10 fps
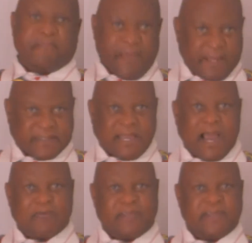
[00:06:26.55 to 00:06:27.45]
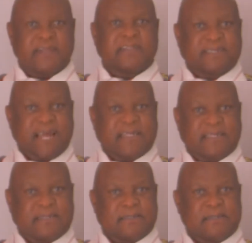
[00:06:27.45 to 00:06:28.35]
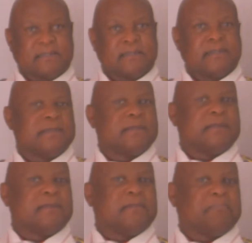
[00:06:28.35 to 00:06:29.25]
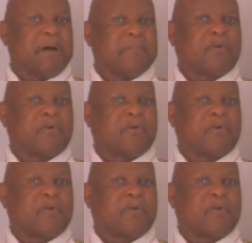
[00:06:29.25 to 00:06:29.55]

That is how then it started. But